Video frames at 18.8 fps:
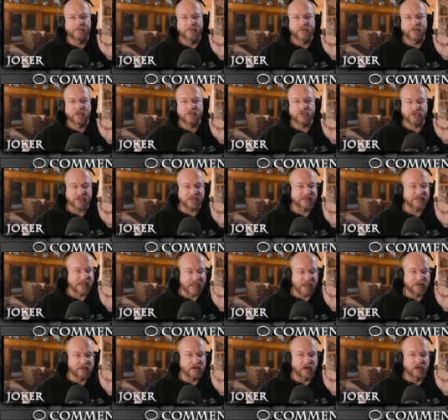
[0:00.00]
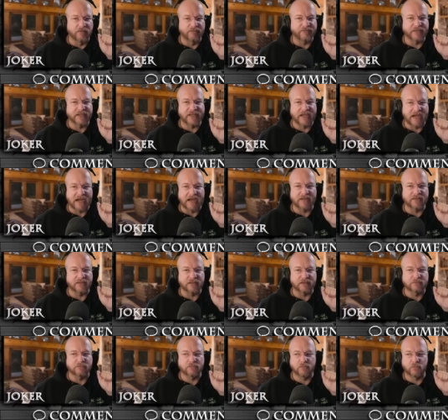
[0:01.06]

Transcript: she said, of the guy that